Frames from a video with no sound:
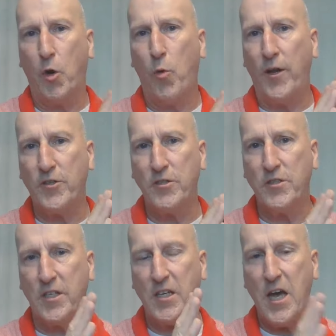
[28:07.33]

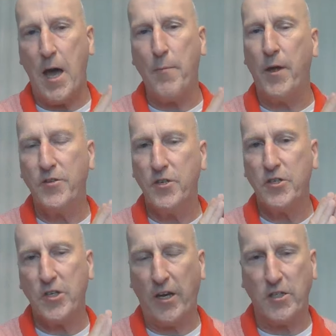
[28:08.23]
questions and comments
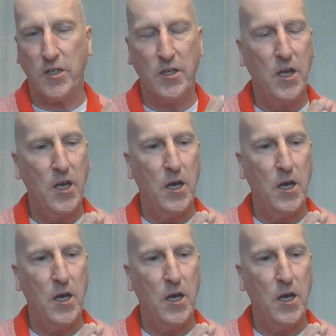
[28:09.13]
section.